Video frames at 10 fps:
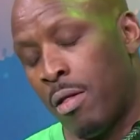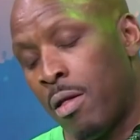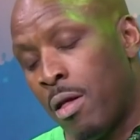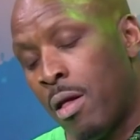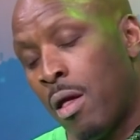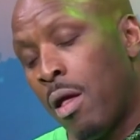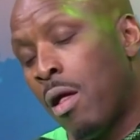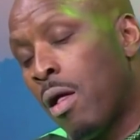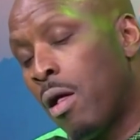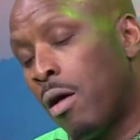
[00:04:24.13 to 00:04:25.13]
You're in good
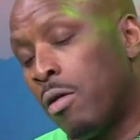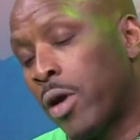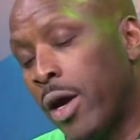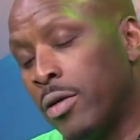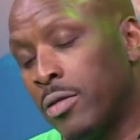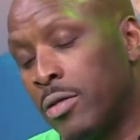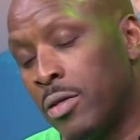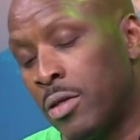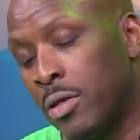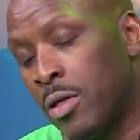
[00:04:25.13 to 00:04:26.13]
company with all those
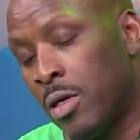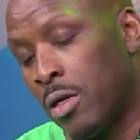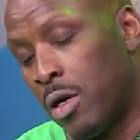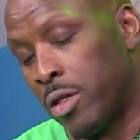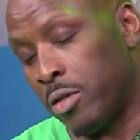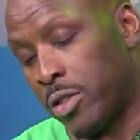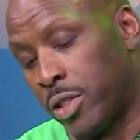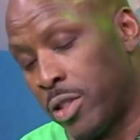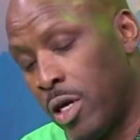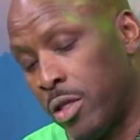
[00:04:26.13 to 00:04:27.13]

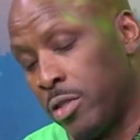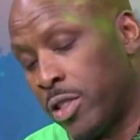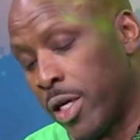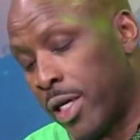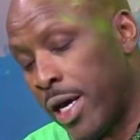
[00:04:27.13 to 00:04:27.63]
sucky